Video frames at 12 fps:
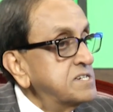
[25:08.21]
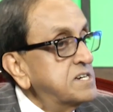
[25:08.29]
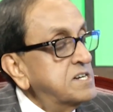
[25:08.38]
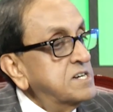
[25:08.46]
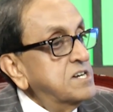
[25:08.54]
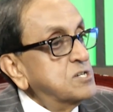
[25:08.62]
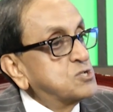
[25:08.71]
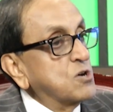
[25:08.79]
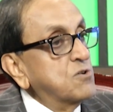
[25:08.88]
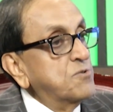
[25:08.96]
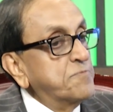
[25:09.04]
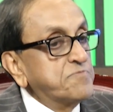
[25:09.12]
it.
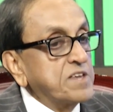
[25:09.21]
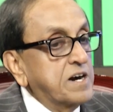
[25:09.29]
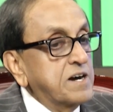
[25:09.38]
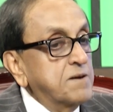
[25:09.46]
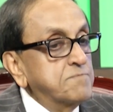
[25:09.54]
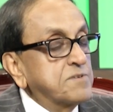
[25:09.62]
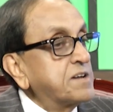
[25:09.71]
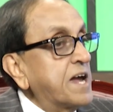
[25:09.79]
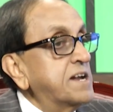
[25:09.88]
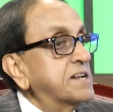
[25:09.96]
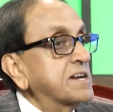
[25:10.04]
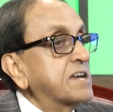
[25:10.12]
So
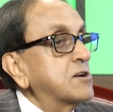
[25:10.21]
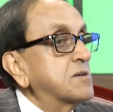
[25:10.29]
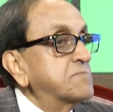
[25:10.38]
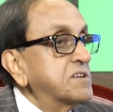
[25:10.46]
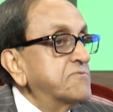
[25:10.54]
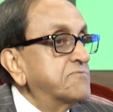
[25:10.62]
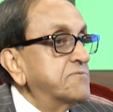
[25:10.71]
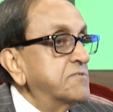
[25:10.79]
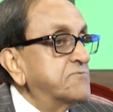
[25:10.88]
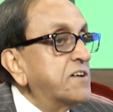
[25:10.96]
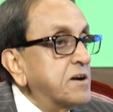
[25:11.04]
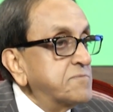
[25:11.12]
Canada cannot be
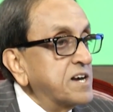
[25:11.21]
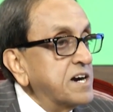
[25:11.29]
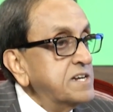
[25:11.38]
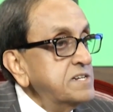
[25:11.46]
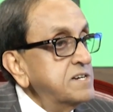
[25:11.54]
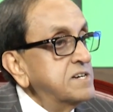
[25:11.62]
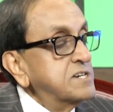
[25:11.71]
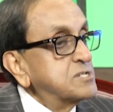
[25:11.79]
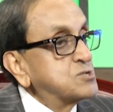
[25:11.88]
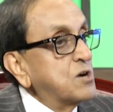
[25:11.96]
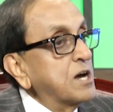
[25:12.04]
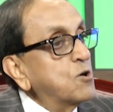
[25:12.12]
far behind.
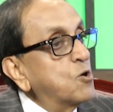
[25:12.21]
So I